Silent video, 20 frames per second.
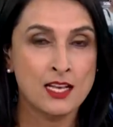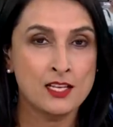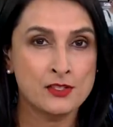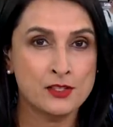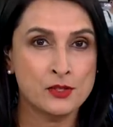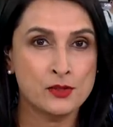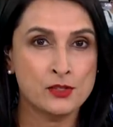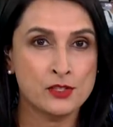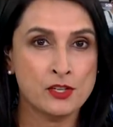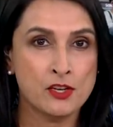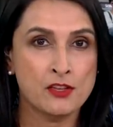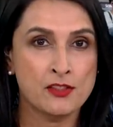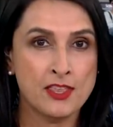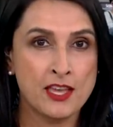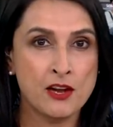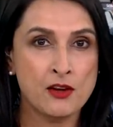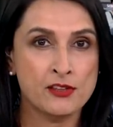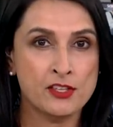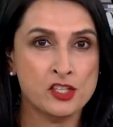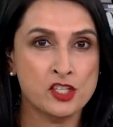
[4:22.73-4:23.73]
As you saw
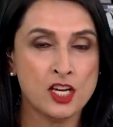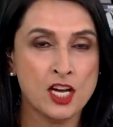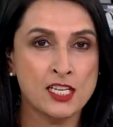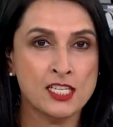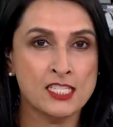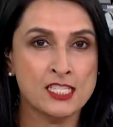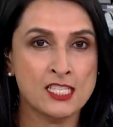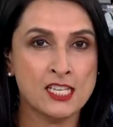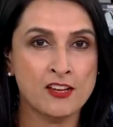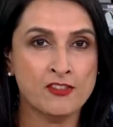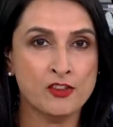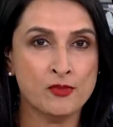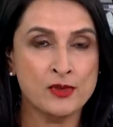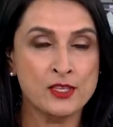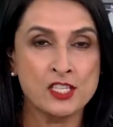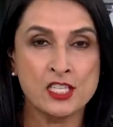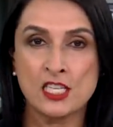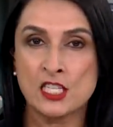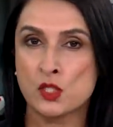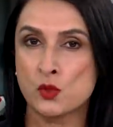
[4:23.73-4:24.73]
there, the Chinese
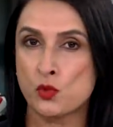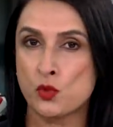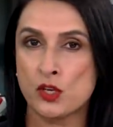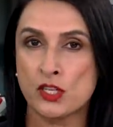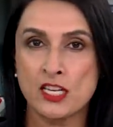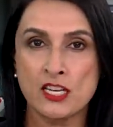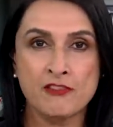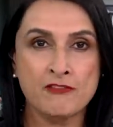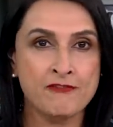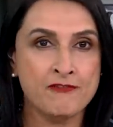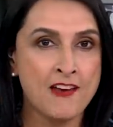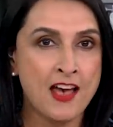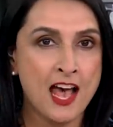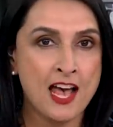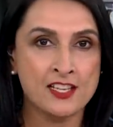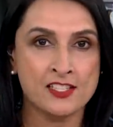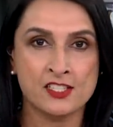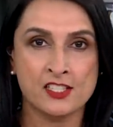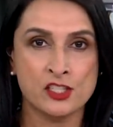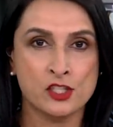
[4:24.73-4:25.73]
government is working
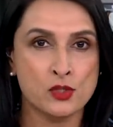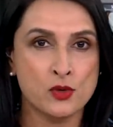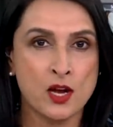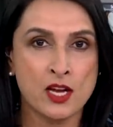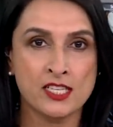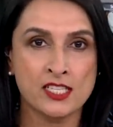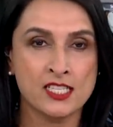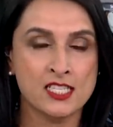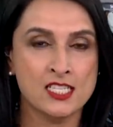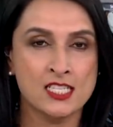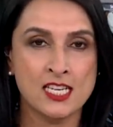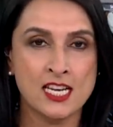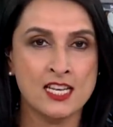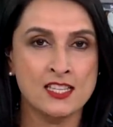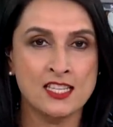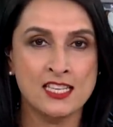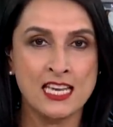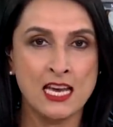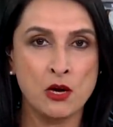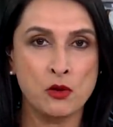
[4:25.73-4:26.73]
fast to try to
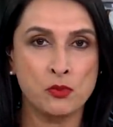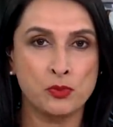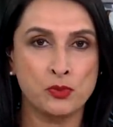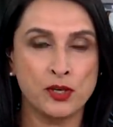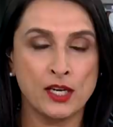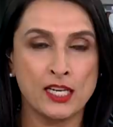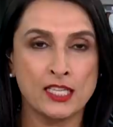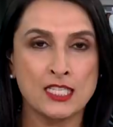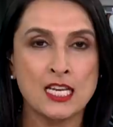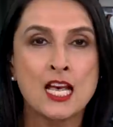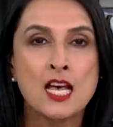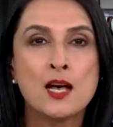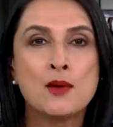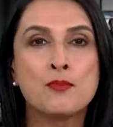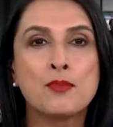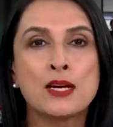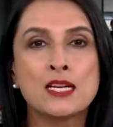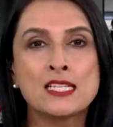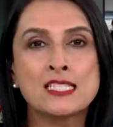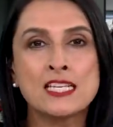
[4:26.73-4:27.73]
contain the outbreak.
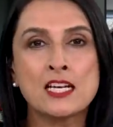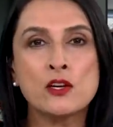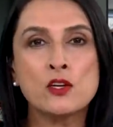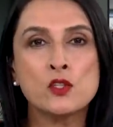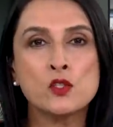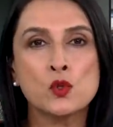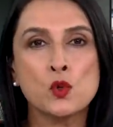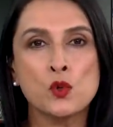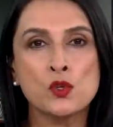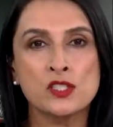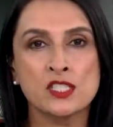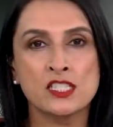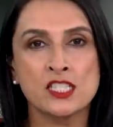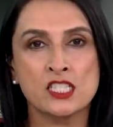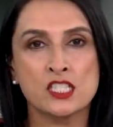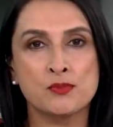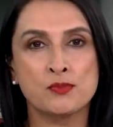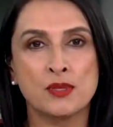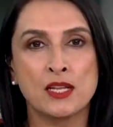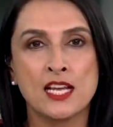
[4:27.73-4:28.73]
But as Eric
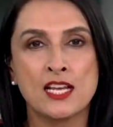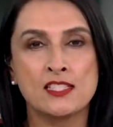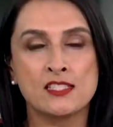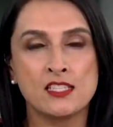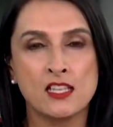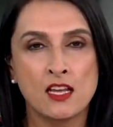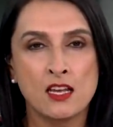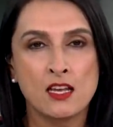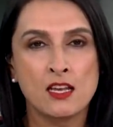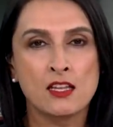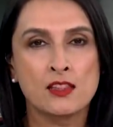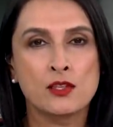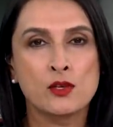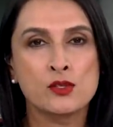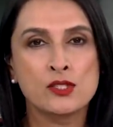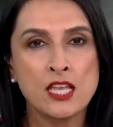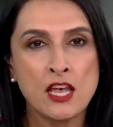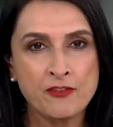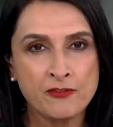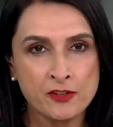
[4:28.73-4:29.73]
Sorensen explains,
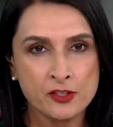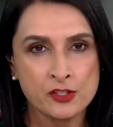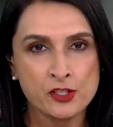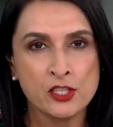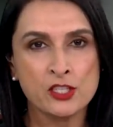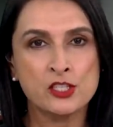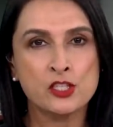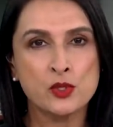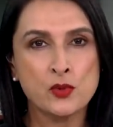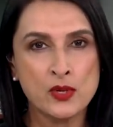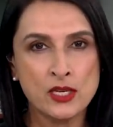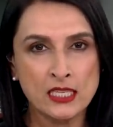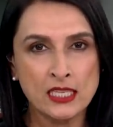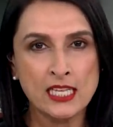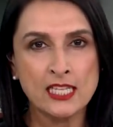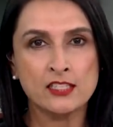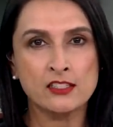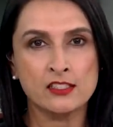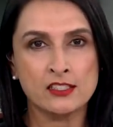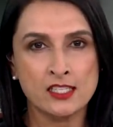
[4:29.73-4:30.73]
those efforts are
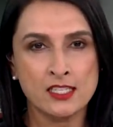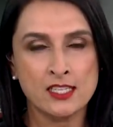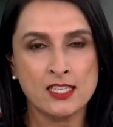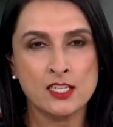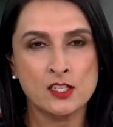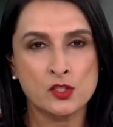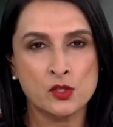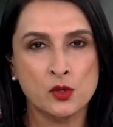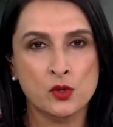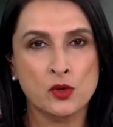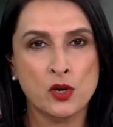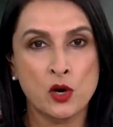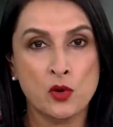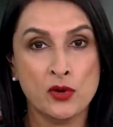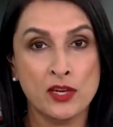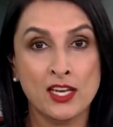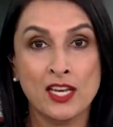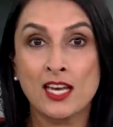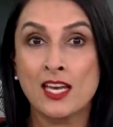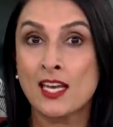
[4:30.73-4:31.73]
doing little to ease
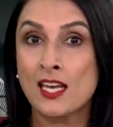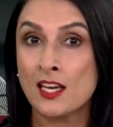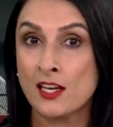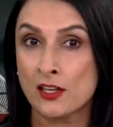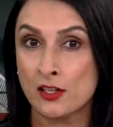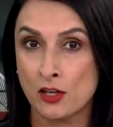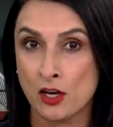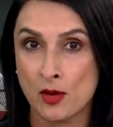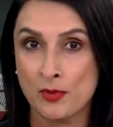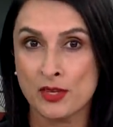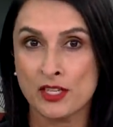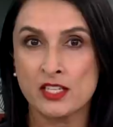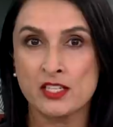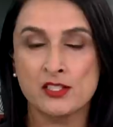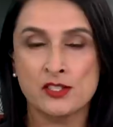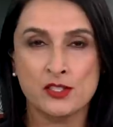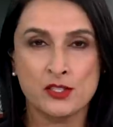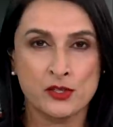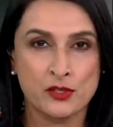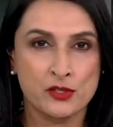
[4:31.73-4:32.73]
growing economic
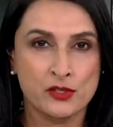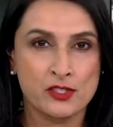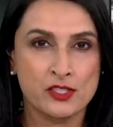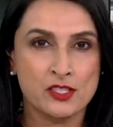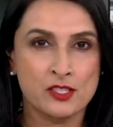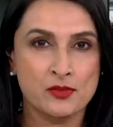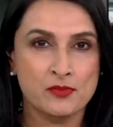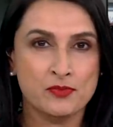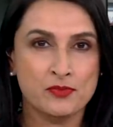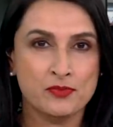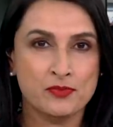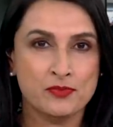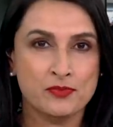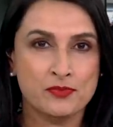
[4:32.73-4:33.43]
concerns.